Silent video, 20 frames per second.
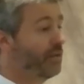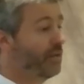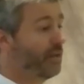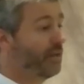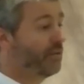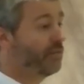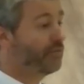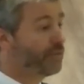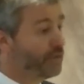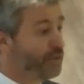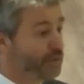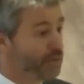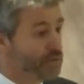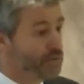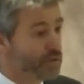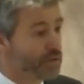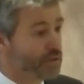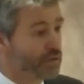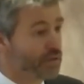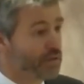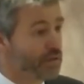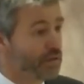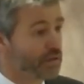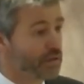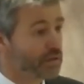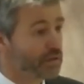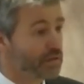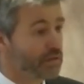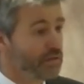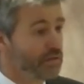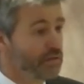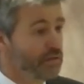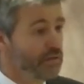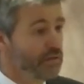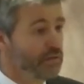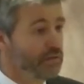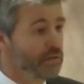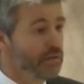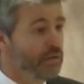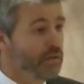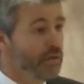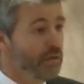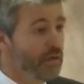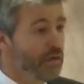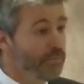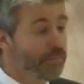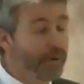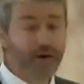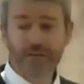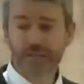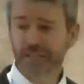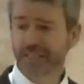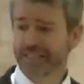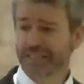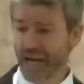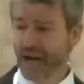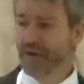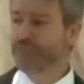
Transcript: Their fruit. Paul says,